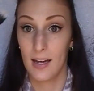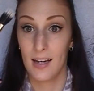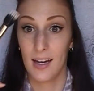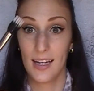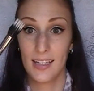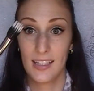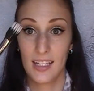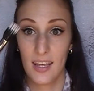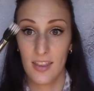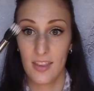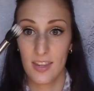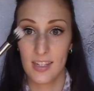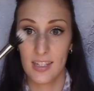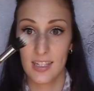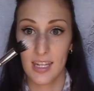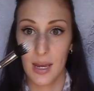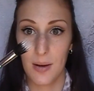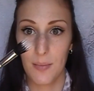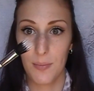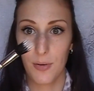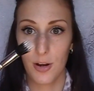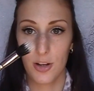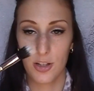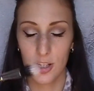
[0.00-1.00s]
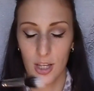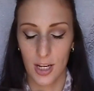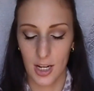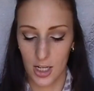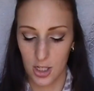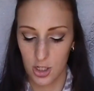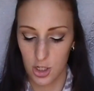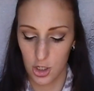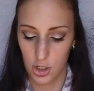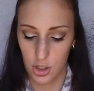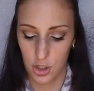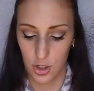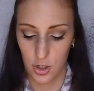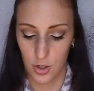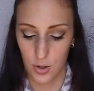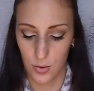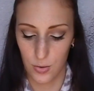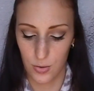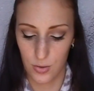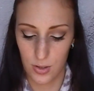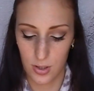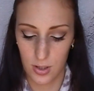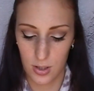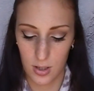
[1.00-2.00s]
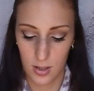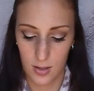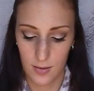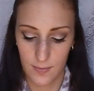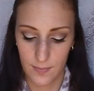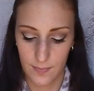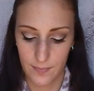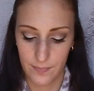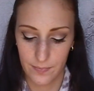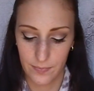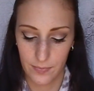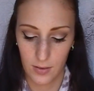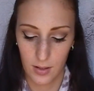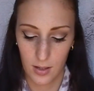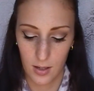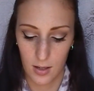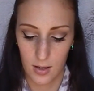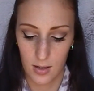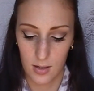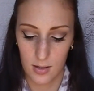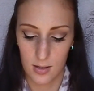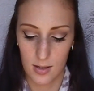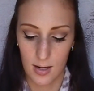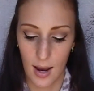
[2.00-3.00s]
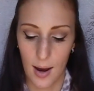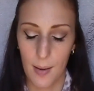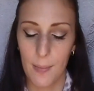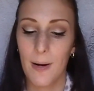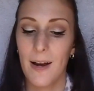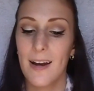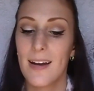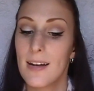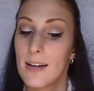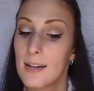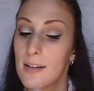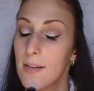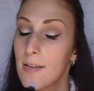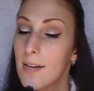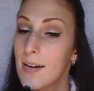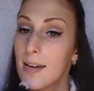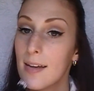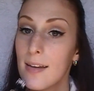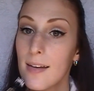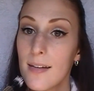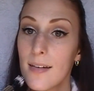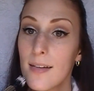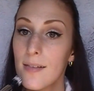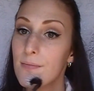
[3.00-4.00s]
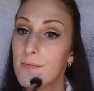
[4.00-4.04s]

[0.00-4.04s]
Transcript: I take the same brush that I just used, dab right into it.